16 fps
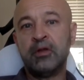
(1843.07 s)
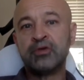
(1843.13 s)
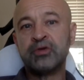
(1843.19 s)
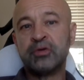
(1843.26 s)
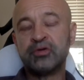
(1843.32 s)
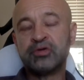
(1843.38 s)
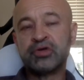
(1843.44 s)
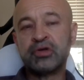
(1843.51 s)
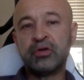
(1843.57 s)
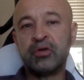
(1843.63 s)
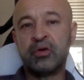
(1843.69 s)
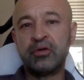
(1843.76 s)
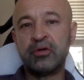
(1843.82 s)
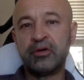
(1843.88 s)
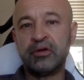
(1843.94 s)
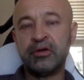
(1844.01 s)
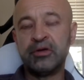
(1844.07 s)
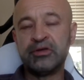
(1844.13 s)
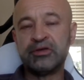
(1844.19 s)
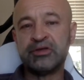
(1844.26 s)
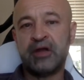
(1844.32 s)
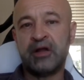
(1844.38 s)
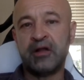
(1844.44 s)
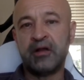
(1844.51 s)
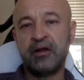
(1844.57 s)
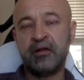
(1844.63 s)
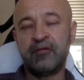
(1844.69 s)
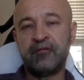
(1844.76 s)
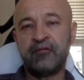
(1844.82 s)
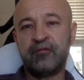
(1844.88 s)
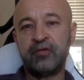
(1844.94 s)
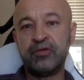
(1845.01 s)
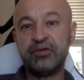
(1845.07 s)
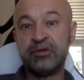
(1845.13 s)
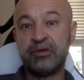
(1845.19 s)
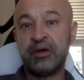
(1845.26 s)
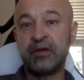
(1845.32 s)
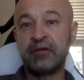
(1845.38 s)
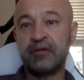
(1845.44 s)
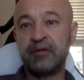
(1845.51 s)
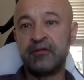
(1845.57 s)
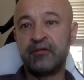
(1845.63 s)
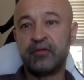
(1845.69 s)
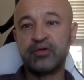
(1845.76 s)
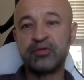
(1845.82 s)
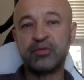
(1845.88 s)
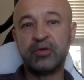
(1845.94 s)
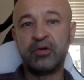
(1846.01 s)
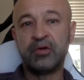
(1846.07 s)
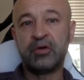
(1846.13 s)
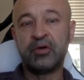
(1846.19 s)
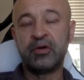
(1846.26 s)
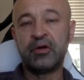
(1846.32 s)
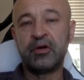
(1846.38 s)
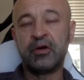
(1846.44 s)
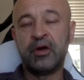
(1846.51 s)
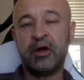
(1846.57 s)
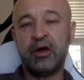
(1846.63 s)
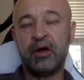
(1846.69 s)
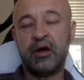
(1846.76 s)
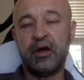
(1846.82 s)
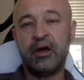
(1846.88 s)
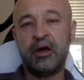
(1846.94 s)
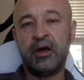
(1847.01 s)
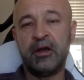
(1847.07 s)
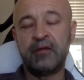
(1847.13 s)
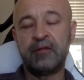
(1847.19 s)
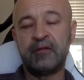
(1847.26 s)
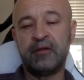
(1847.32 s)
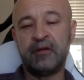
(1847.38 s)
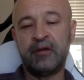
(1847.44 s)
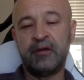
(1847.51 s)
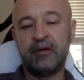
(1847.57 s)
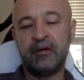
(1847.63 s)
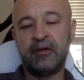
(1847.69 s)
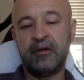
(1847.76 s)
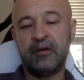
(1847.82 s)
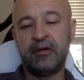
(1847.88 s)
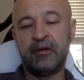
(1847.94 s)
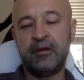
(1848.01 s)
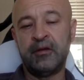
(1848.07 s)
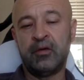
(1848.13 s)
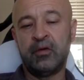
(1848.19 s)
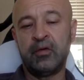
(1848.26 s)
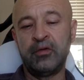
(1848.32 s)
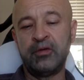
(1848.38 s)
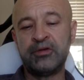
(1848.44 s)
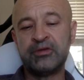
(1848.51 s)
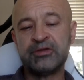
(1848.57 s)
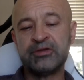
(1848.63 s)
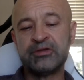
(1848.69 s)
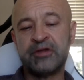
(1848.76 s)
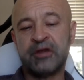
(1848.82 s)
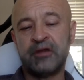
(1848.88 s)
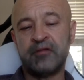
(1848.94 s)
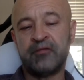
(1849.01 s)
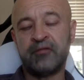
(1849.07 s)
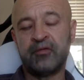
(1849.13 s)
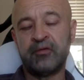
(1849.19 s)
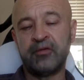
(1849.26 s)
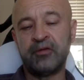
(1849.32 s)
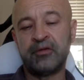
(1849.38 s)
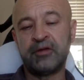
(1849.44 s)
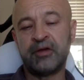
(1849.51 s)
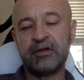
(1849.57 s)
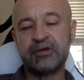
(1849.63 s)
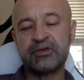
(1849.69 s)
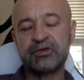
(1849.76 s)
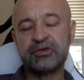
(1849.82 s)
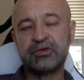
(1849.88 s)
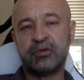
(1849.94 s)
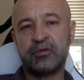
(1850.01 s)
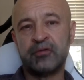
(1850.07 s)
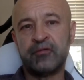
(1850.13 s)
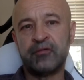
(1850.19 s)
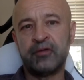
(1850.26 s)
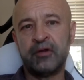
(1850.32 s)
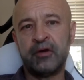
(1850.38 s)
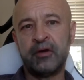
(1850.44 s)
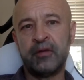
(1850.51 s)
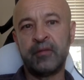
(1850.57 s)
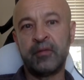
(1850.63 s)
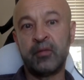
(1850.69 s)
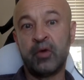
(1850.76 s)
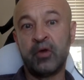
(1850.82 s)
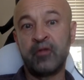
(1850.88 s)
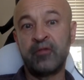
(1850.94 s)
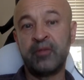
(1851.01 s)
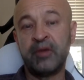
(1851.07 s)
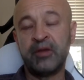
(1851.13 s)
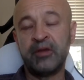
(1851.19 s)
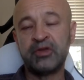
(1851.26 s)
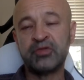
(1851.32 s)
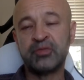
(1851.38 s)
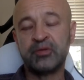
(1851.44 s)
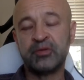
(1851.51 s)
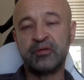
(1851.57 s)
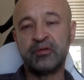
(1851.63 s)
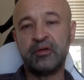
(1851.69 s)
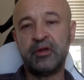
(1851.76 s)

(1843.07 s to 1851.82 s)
So GLearner is the algorithm for direct reinforcement learning, uh, and uh, all this is done for the tasks of uh, wealth management.